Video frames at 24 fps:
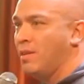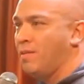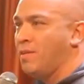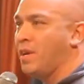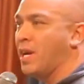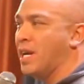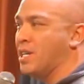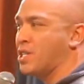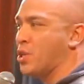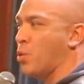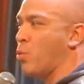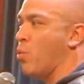You
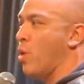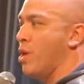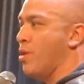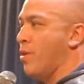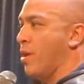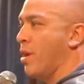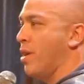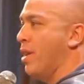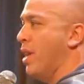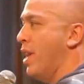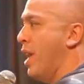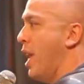guys are
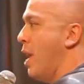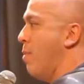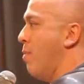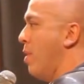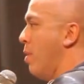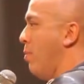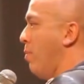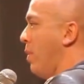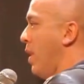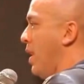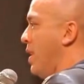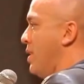wondering the name of
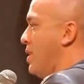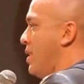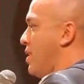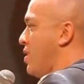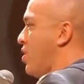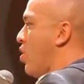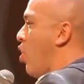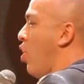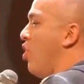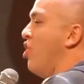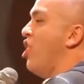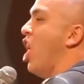the place. It's
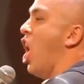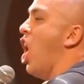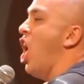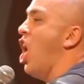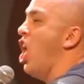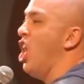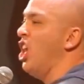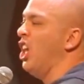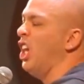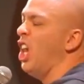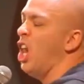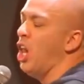called the
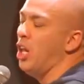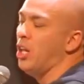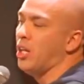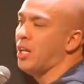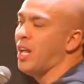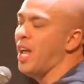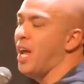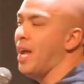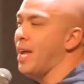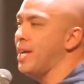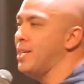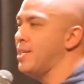Halal
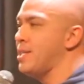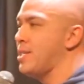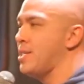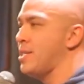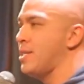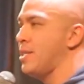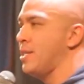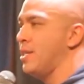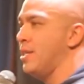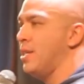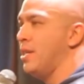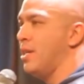Guys.
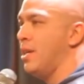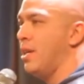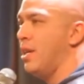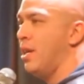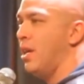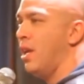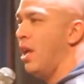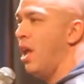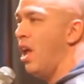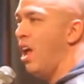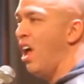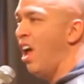
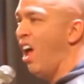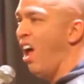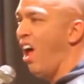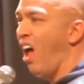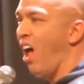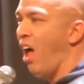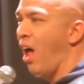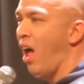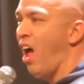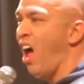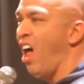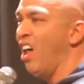
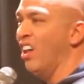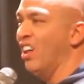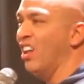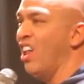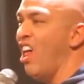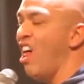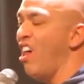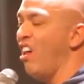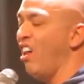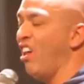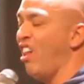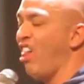
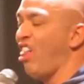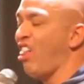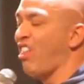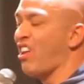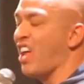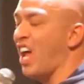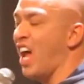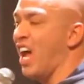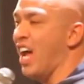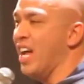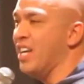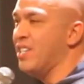Halal
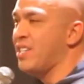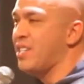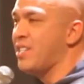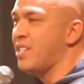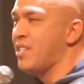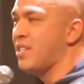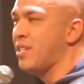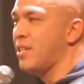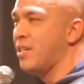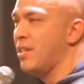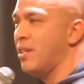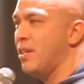
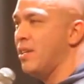Guys.